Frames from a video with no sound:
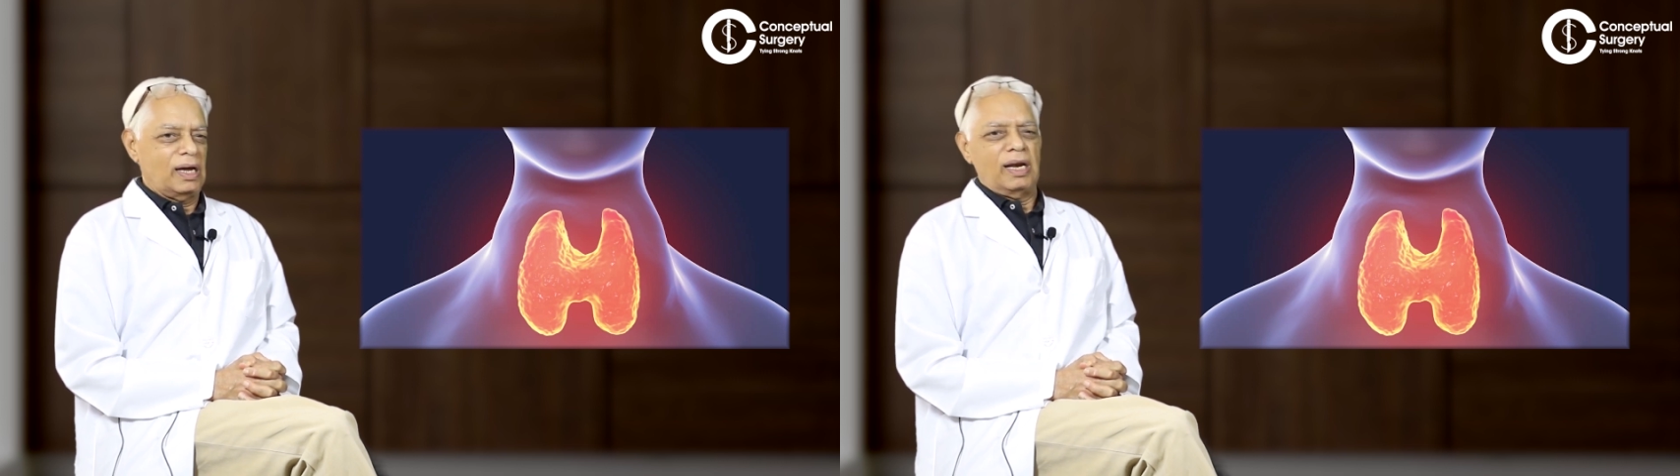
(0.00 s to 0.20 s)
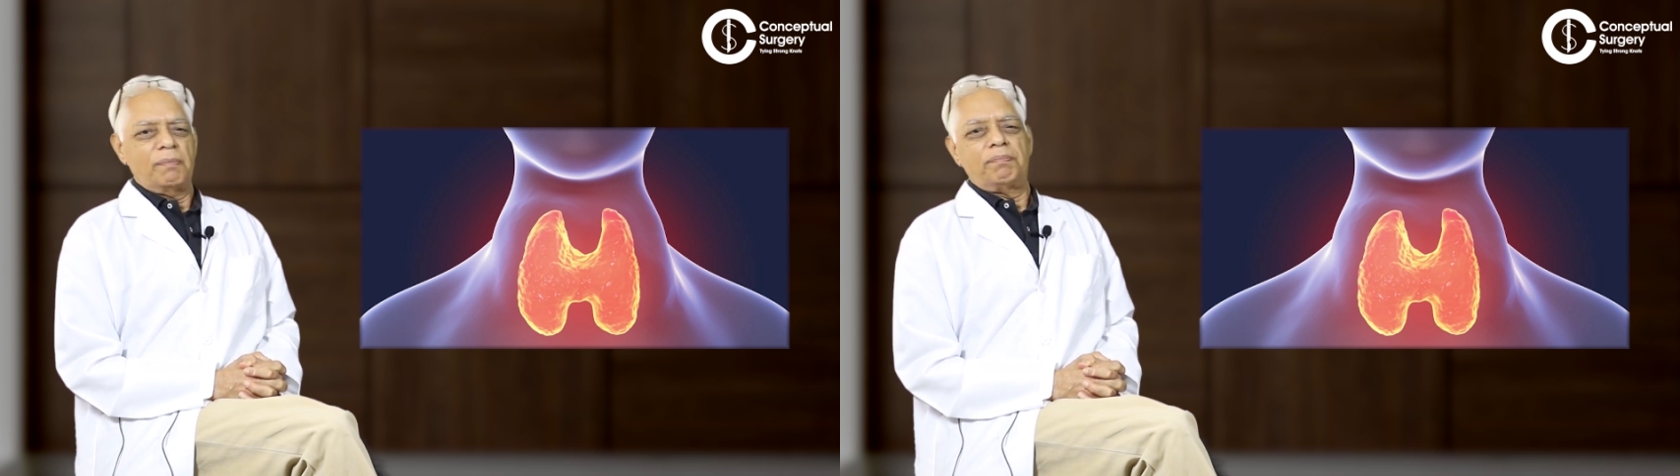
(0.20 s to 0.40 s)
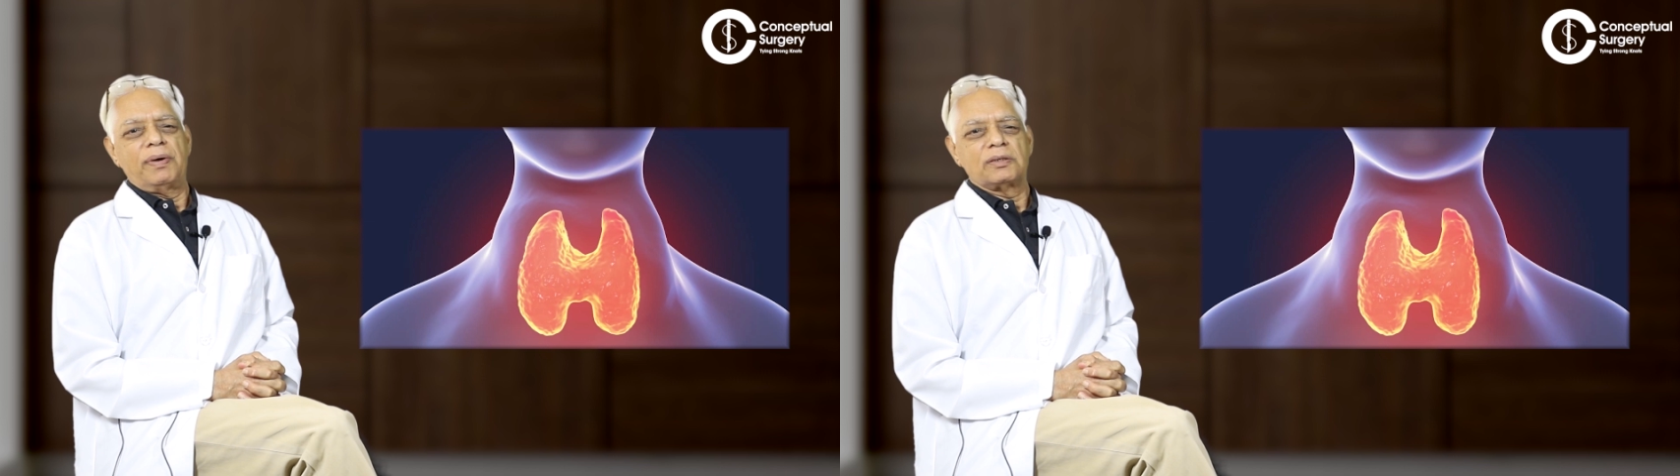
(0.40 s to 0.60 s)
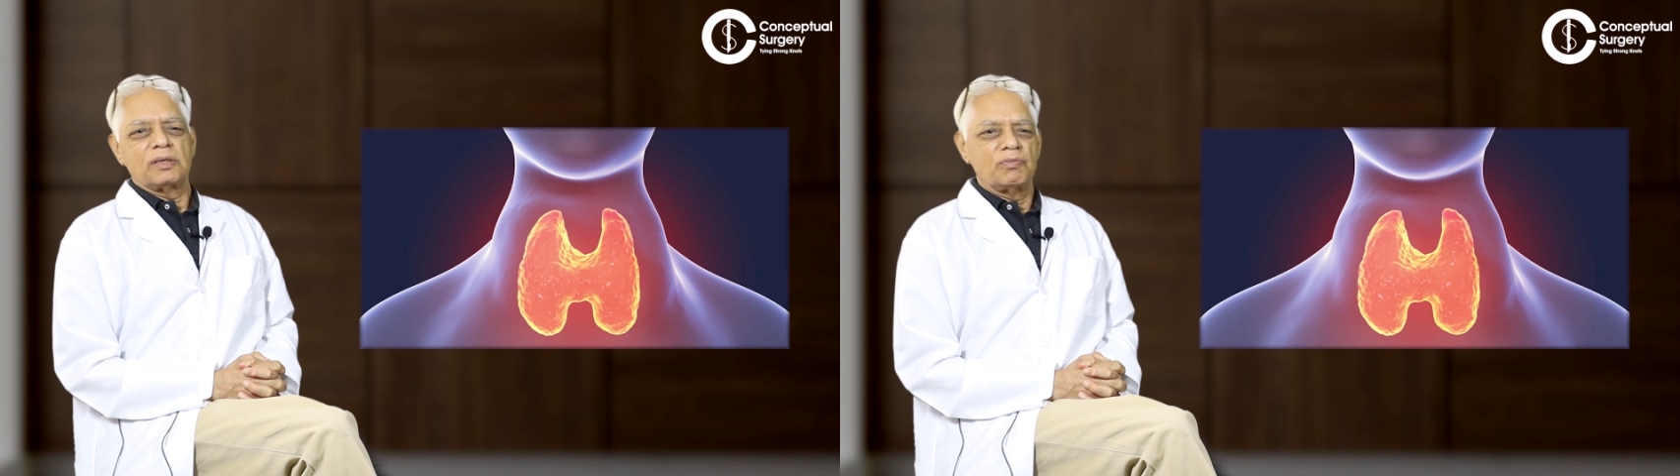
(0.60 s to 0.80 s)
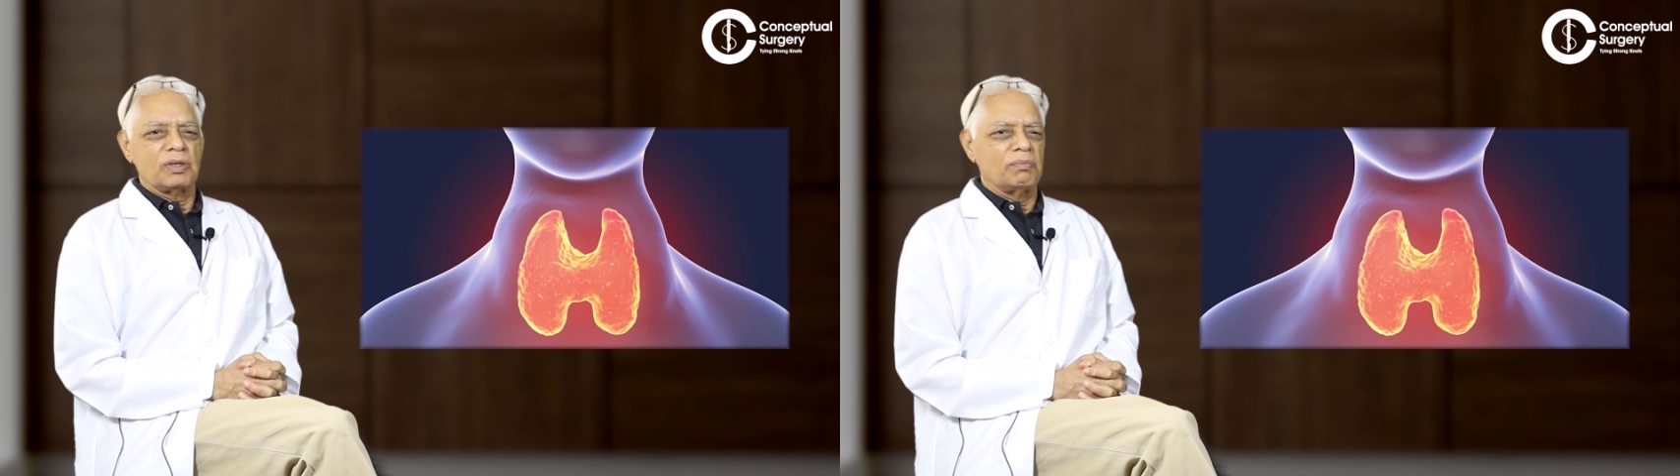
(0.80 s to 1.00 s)
in a
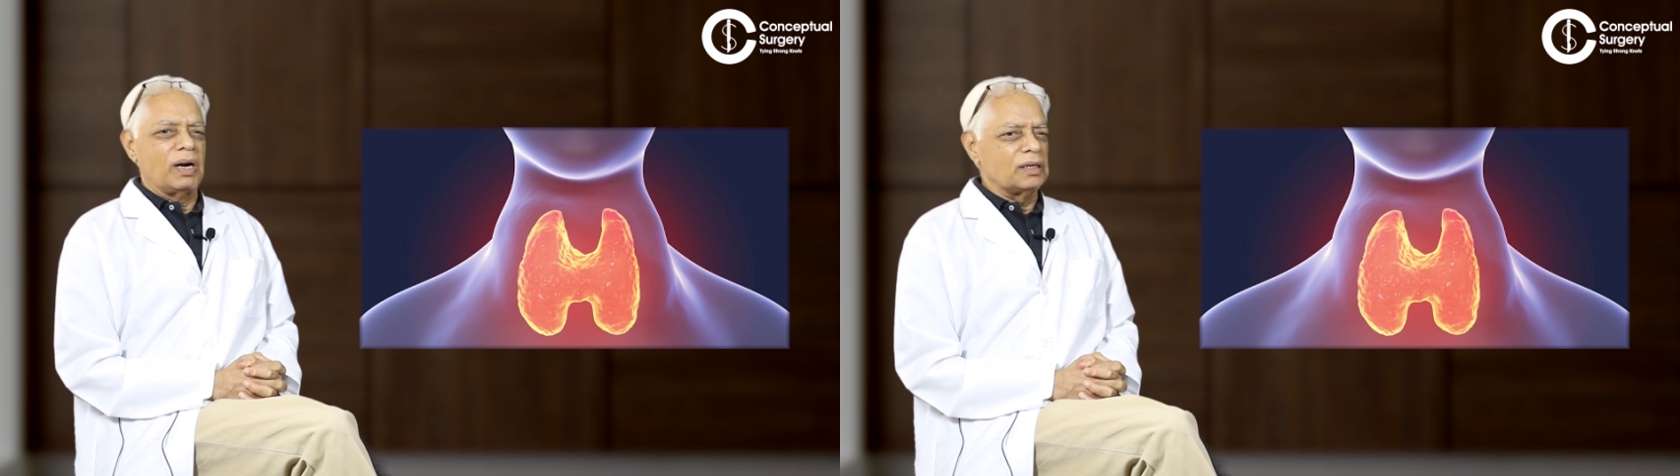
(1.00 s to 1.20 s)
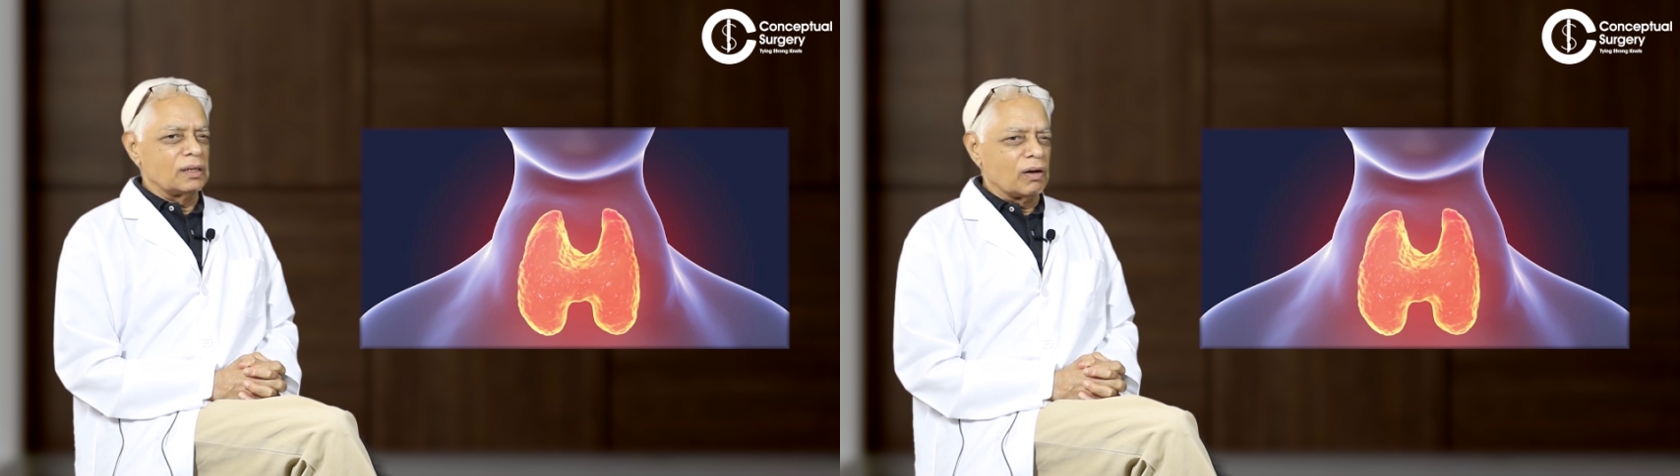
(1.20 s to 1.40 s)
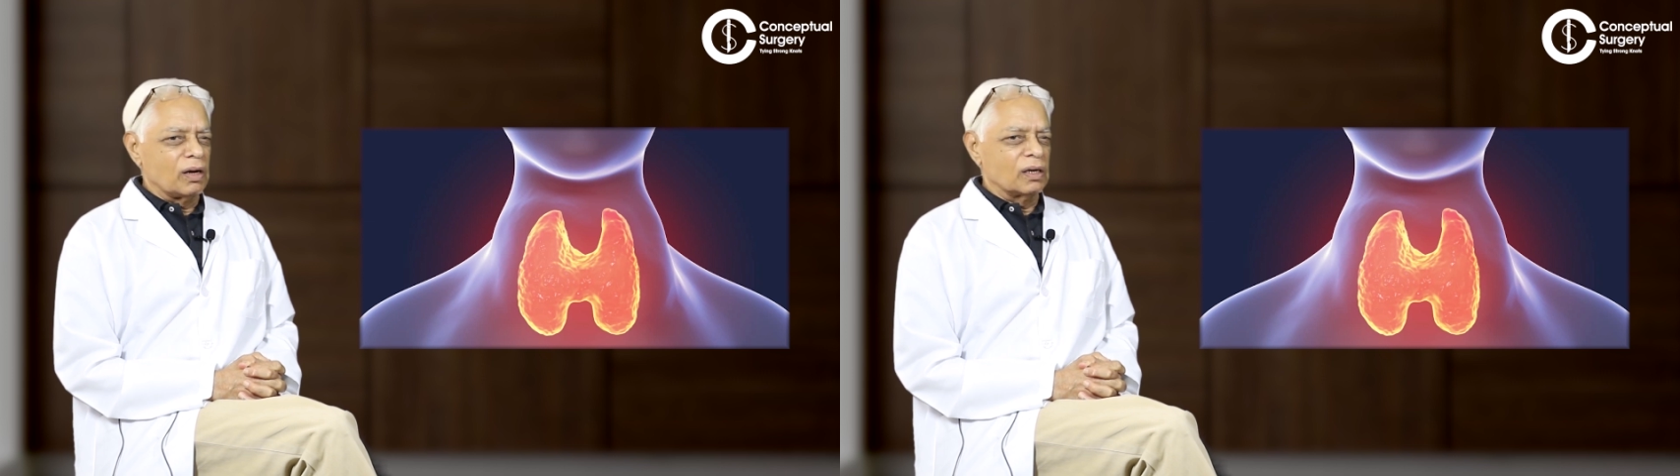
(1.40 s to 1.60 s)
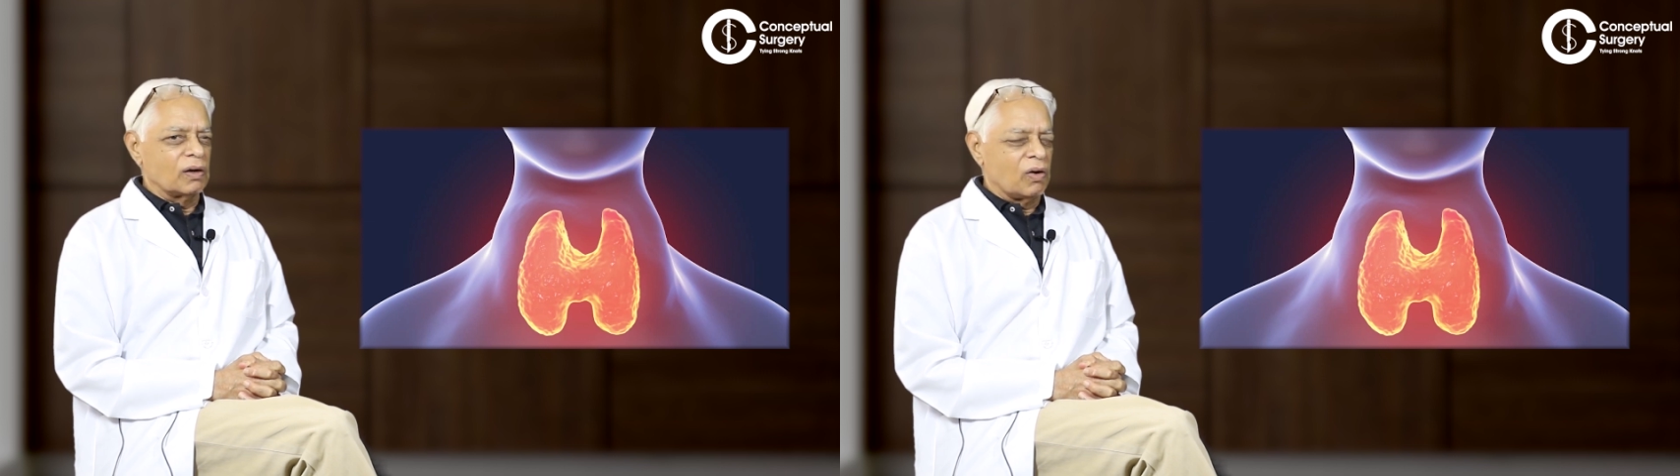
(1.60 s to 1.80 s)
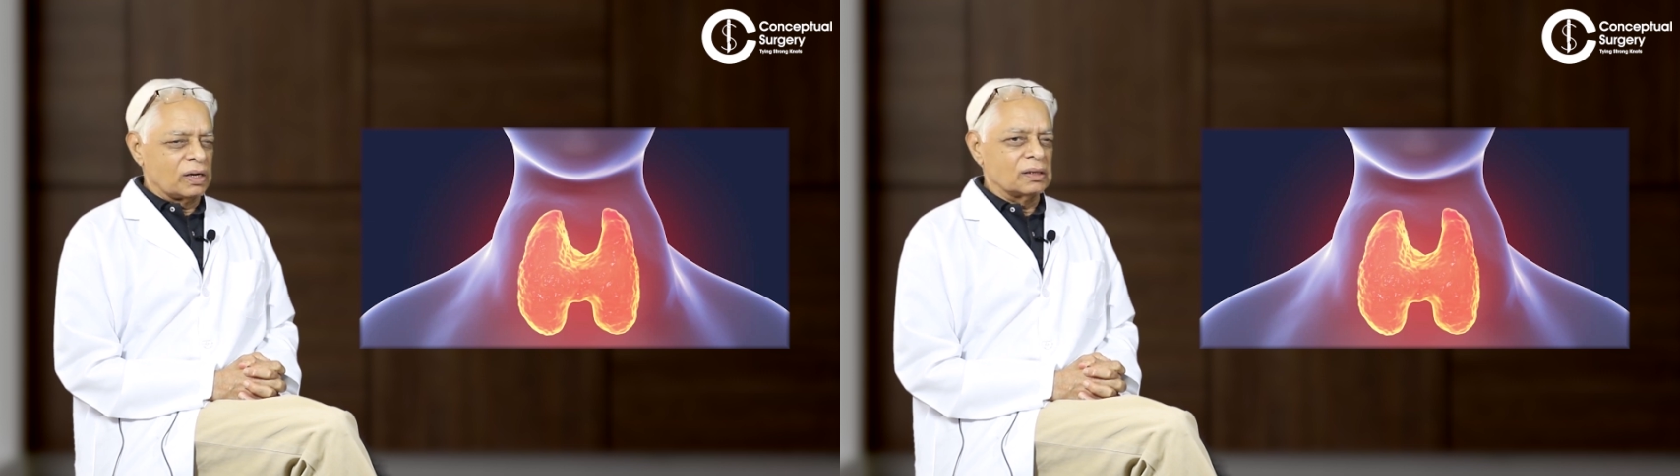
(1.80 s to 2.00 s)
person with a multinodular
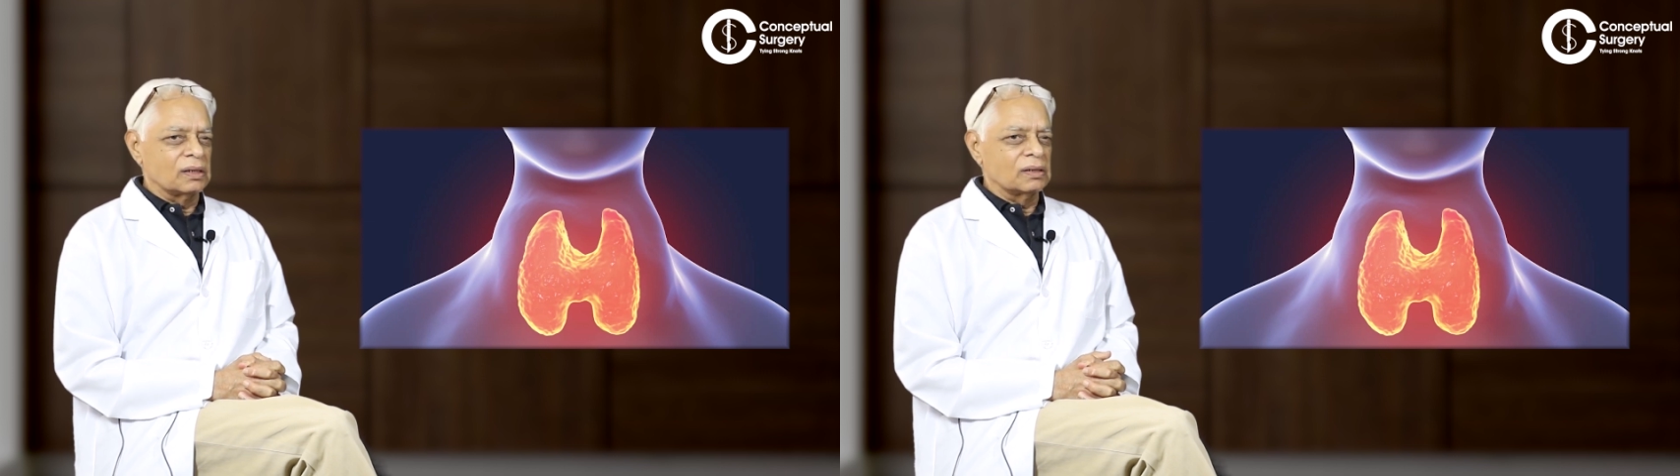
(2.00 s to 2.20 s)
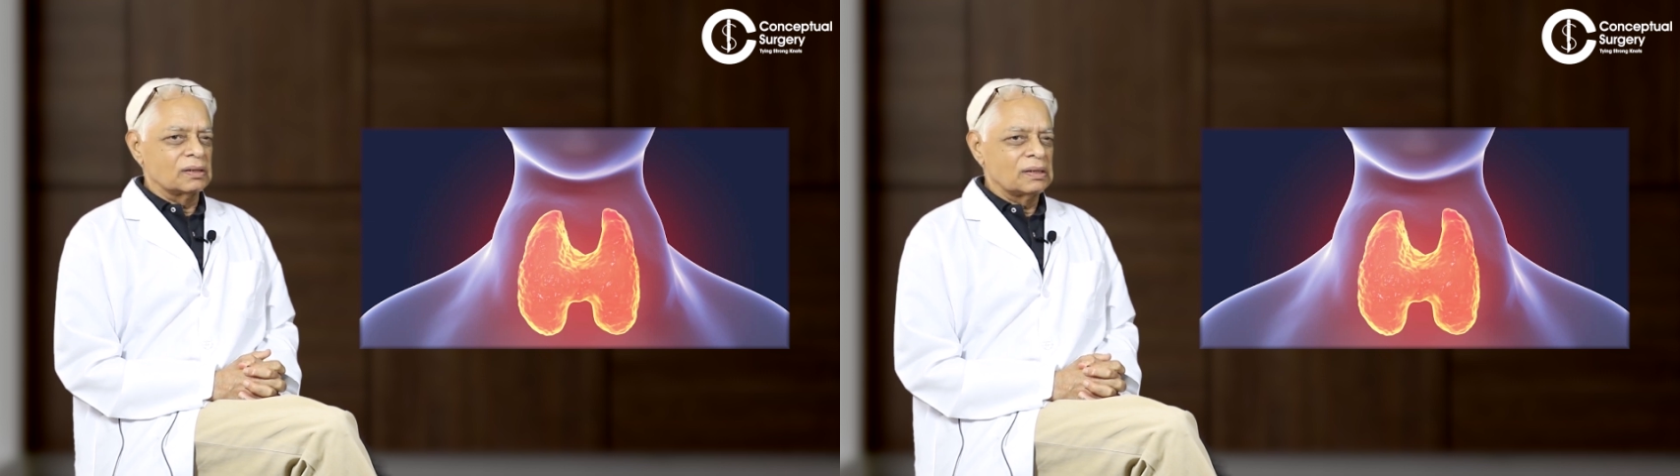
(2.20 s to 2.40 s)
goiter